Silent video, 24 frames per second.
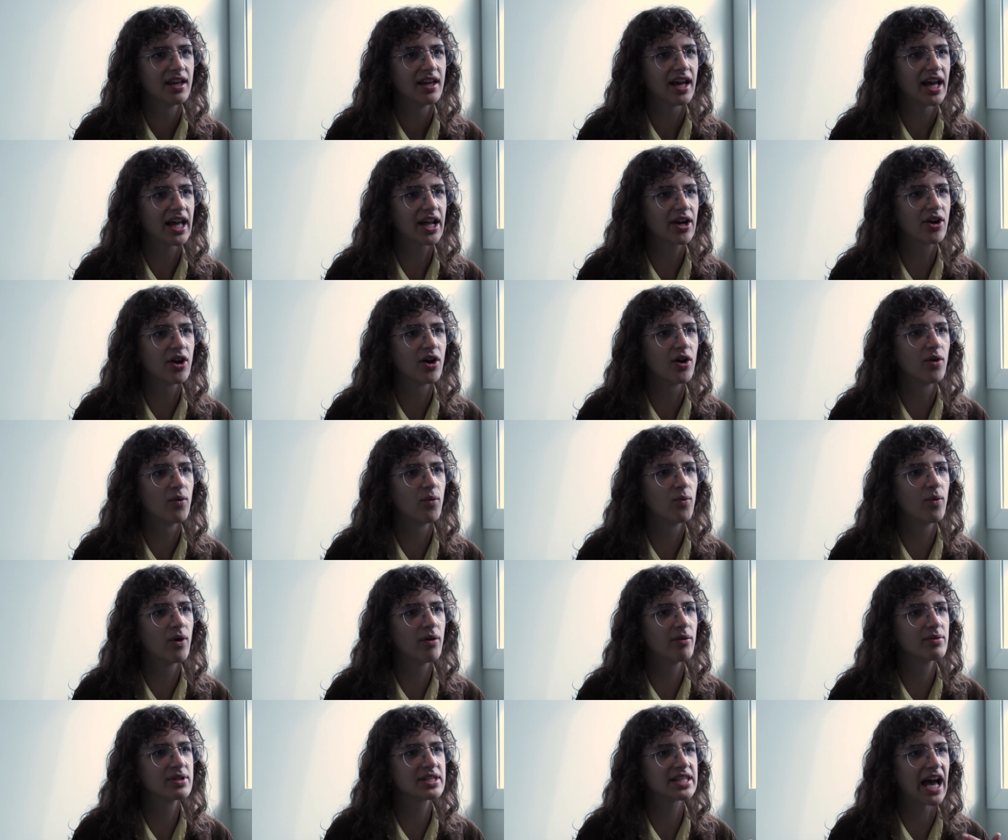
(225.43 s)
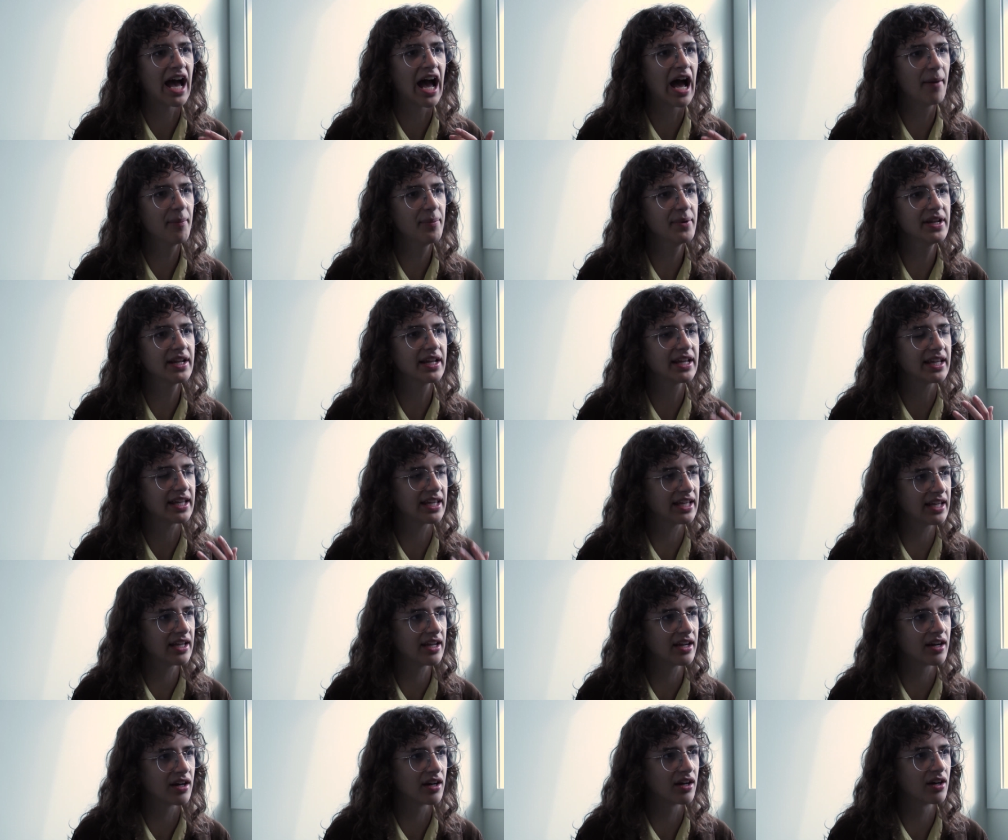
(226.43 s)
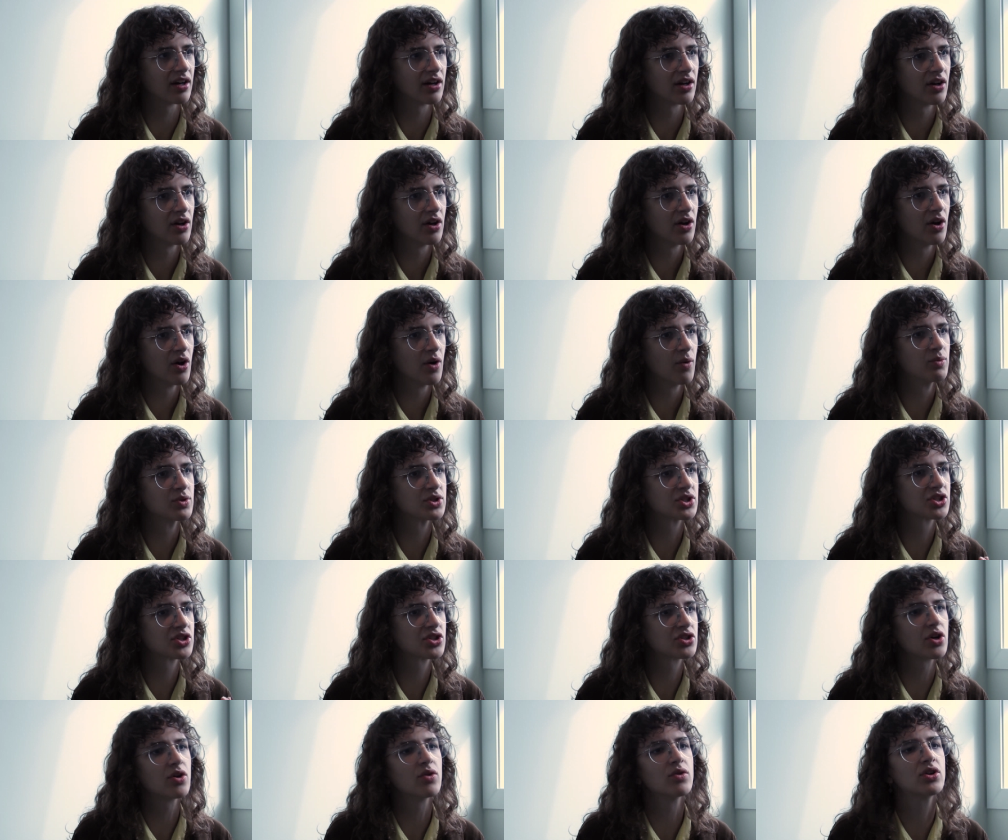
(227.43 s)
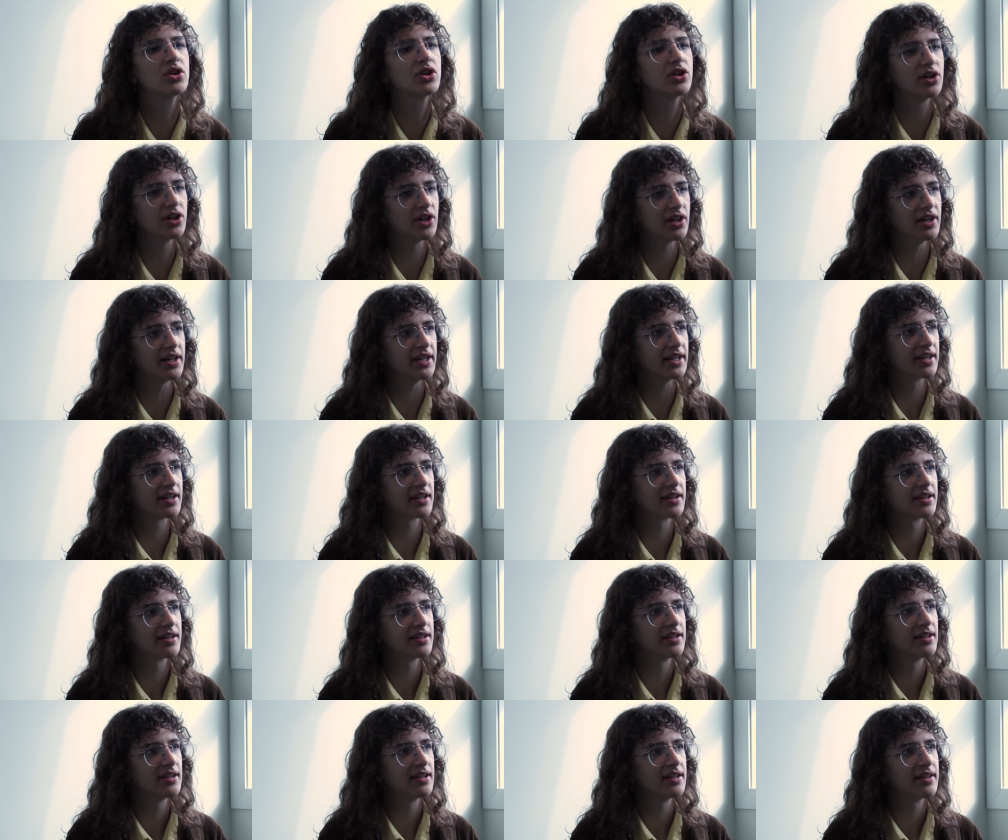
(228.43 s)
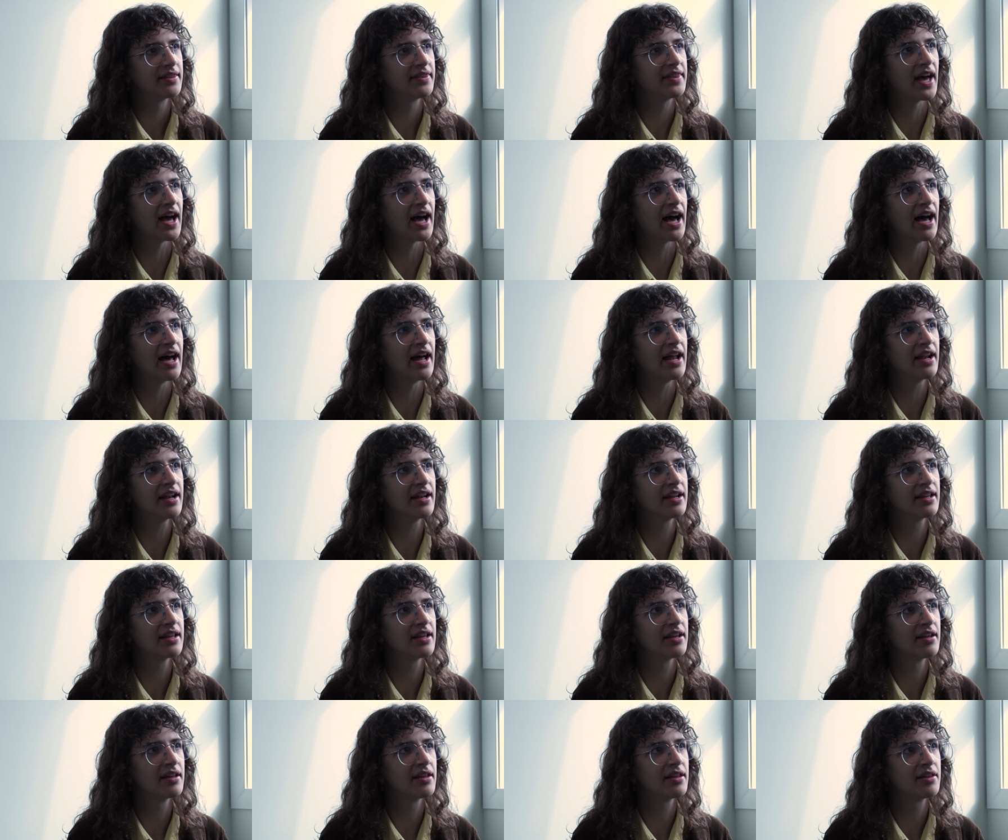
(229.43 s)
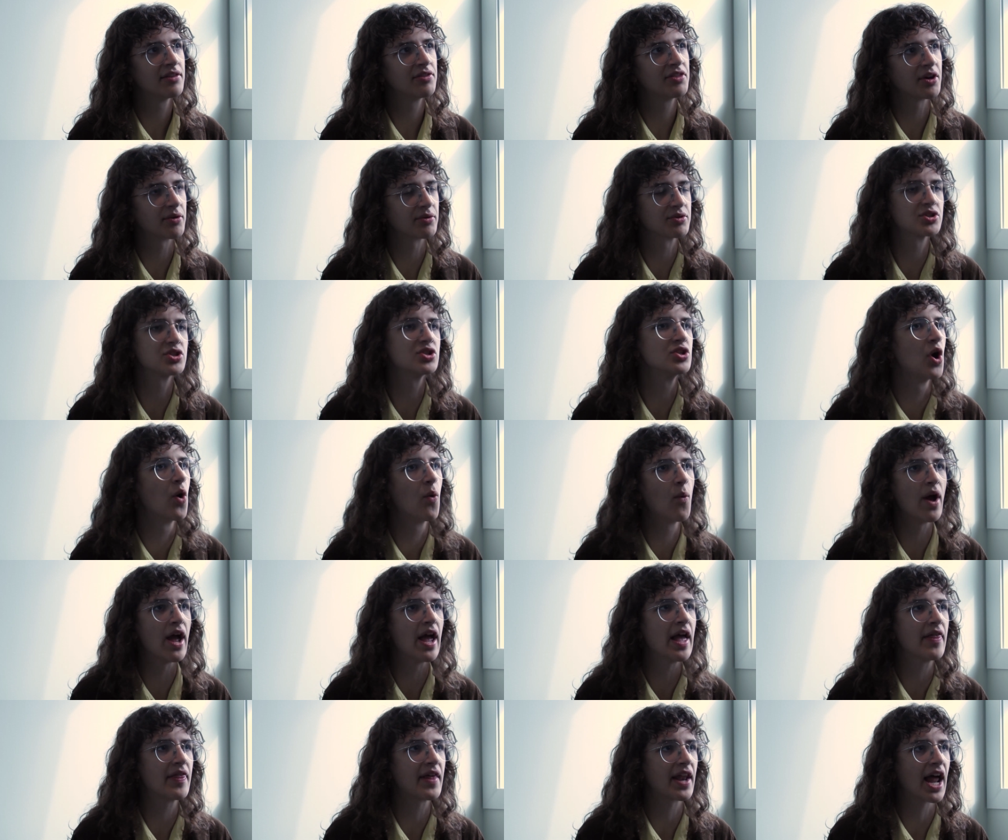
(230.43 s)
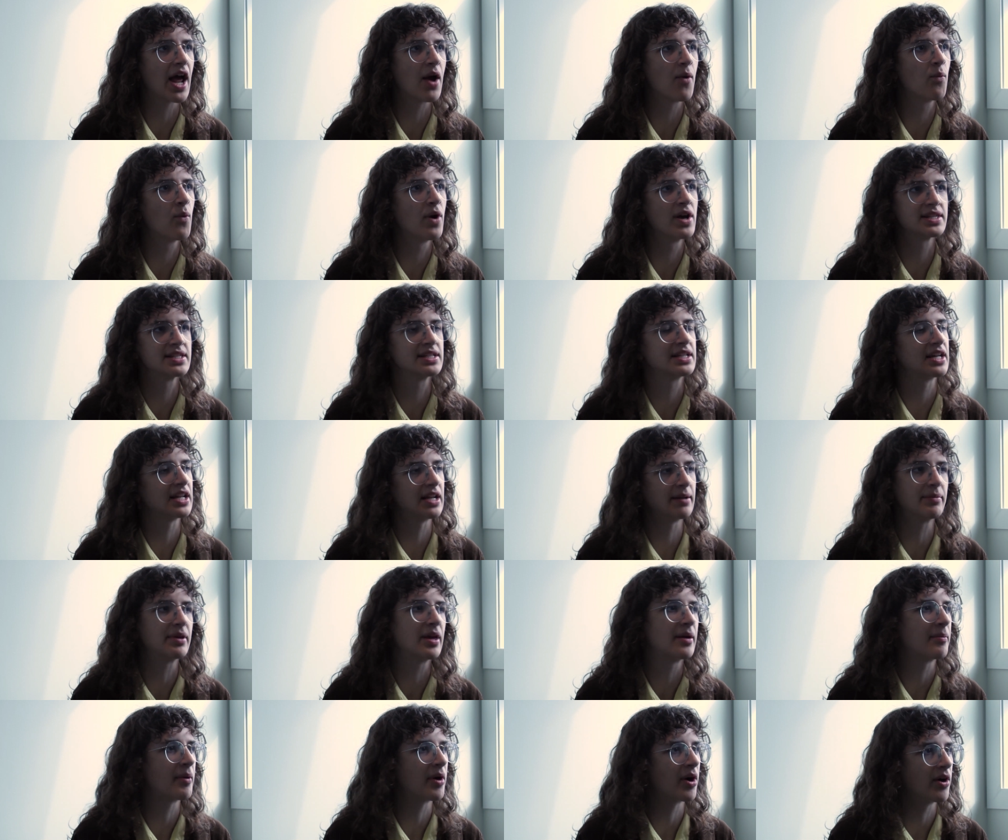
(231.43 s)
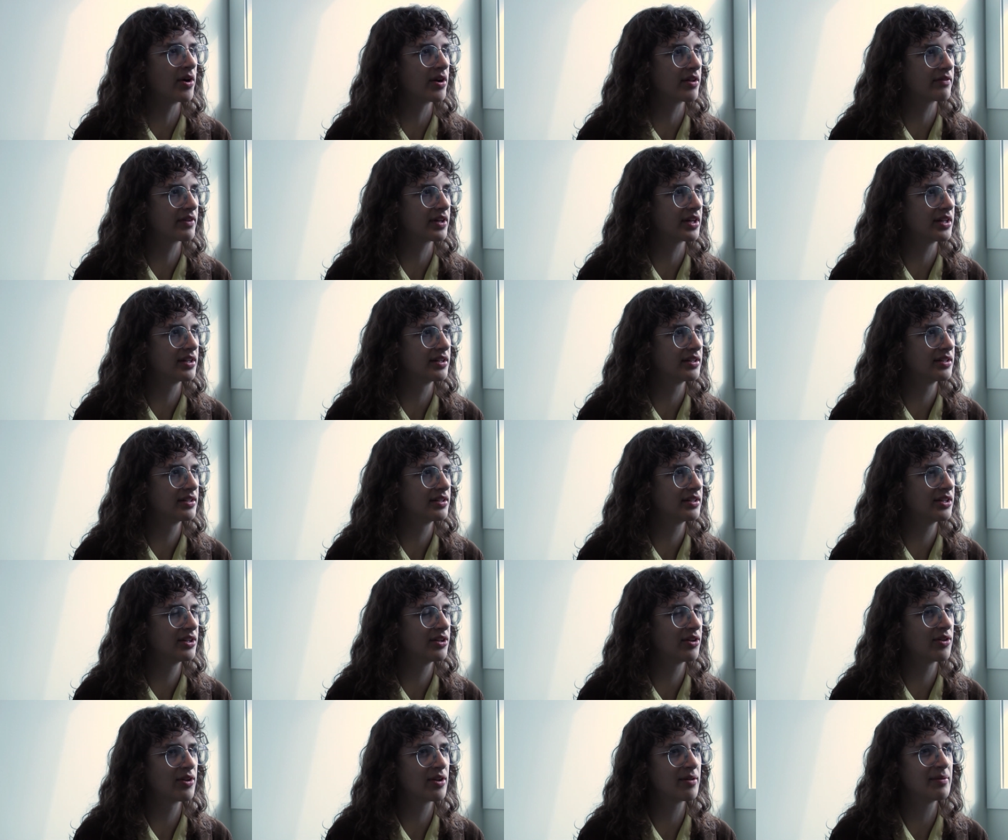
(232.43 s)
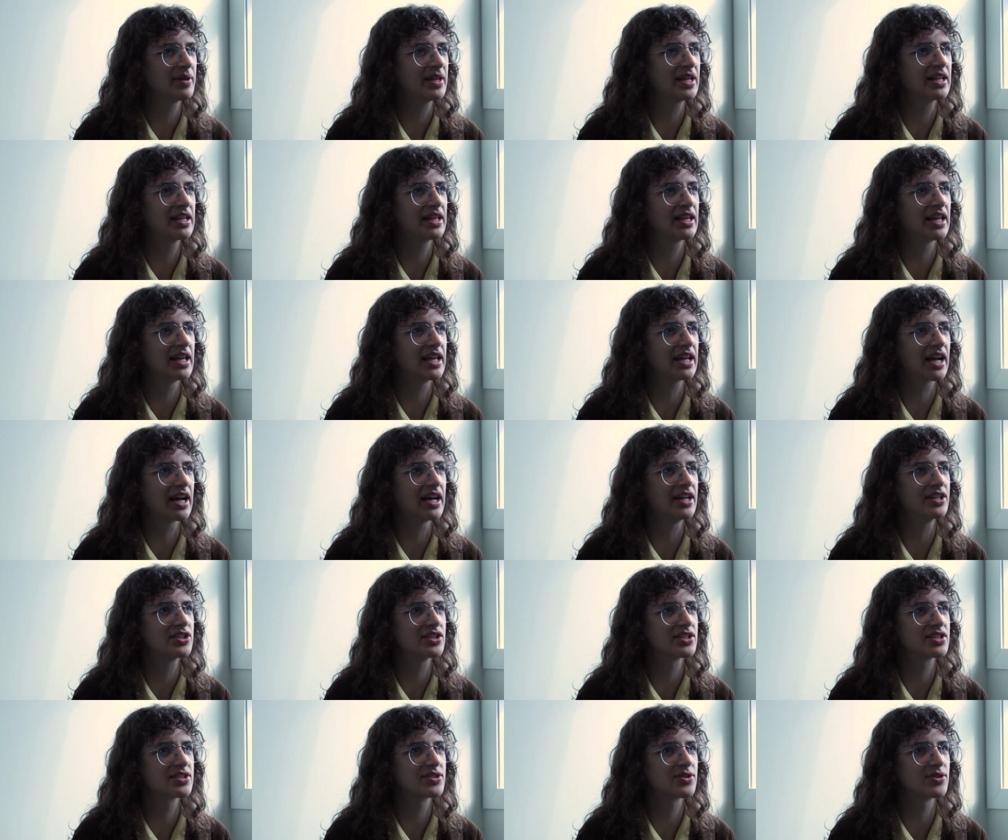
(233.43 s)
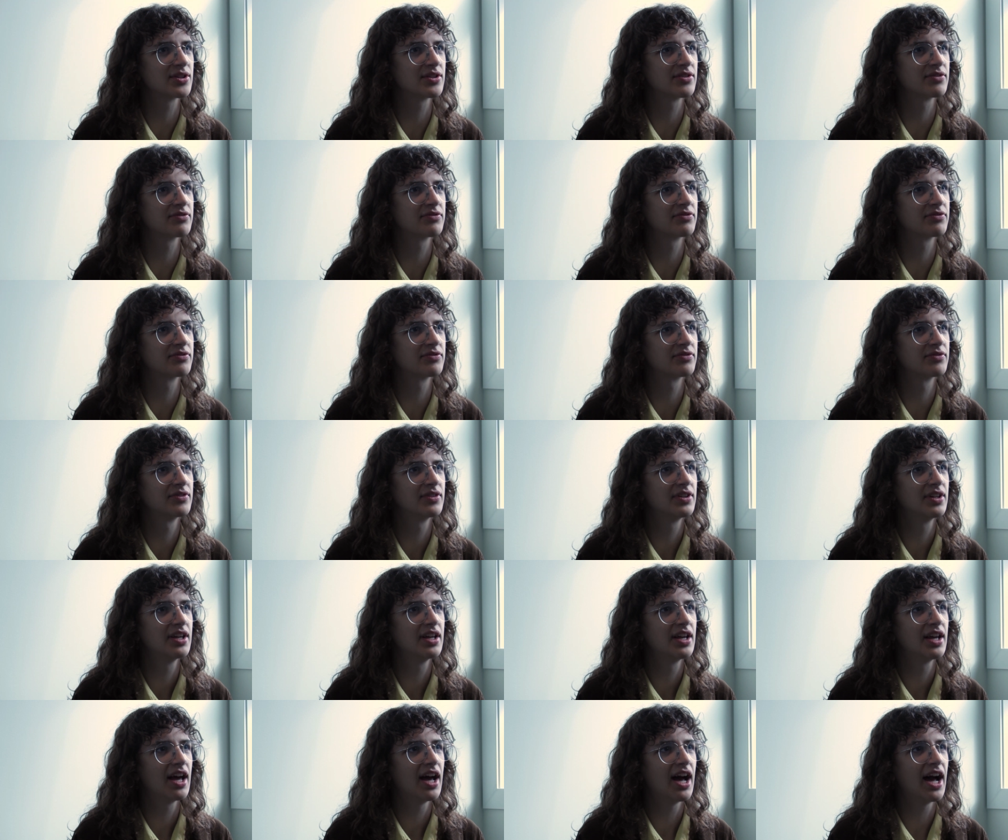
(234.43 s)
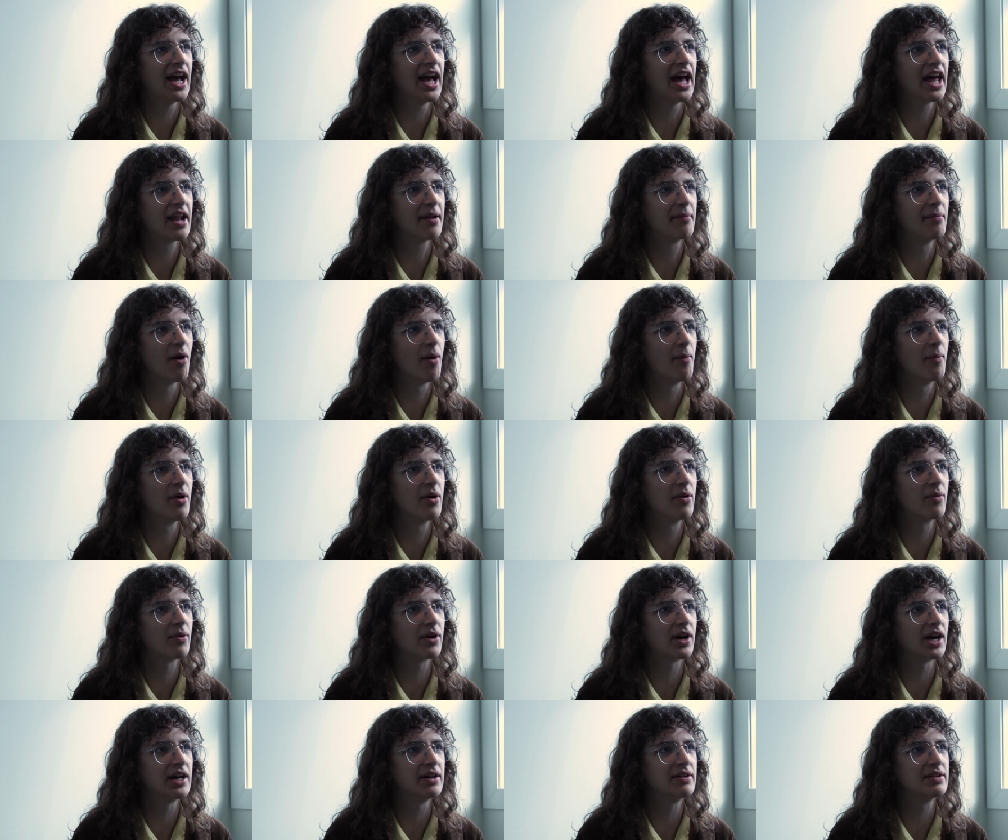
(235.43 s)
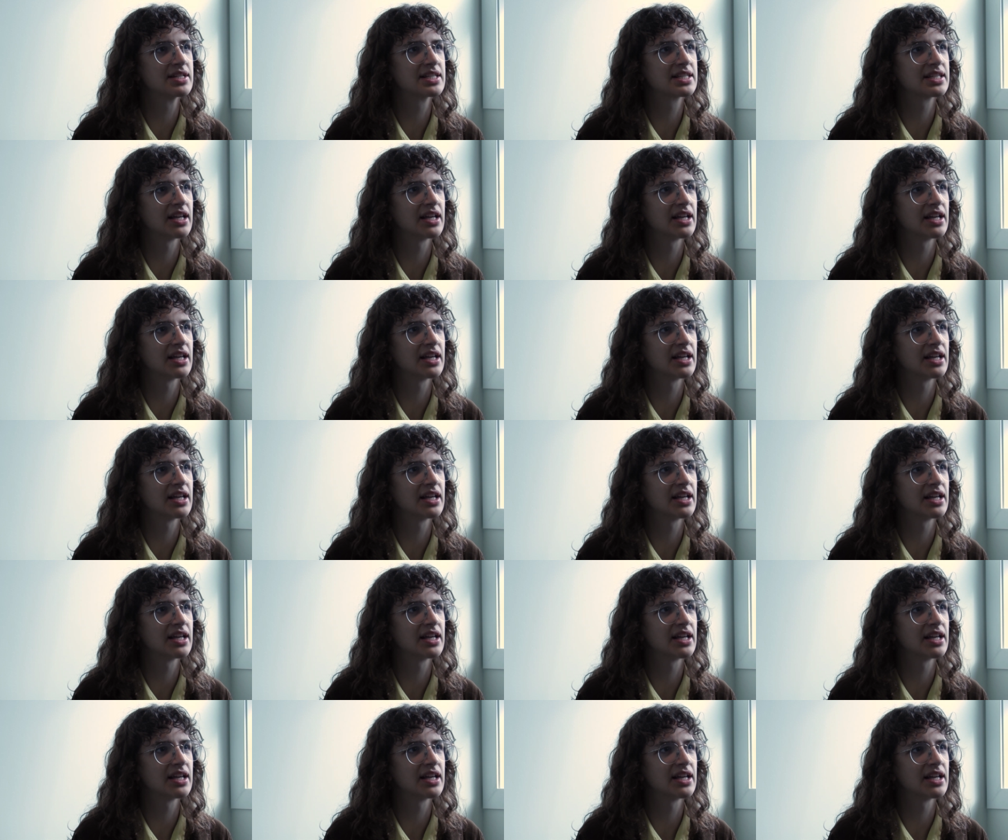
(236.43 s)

I don't know, what was happening here was so good that there was no way that I wasn't going to be a part of it. Mm-hmm. You know what I mean? Like I just sort of, I had a moment where I was